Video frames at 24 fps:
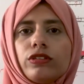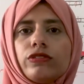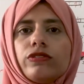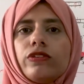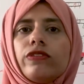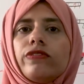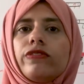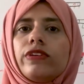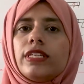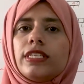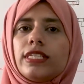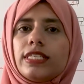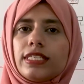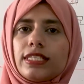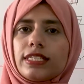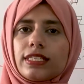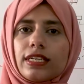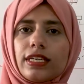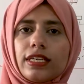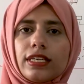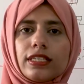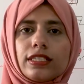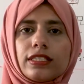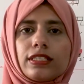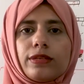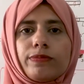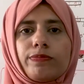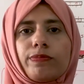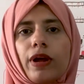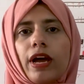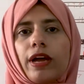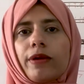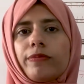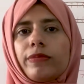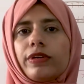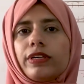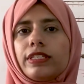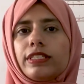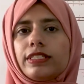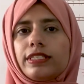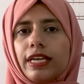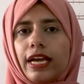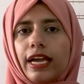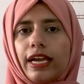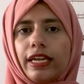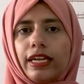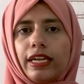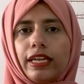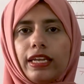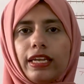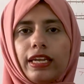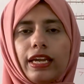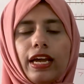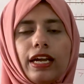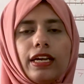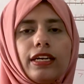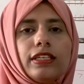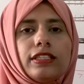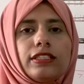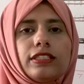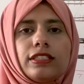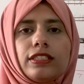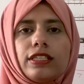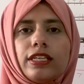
we will discuss the primer designing and its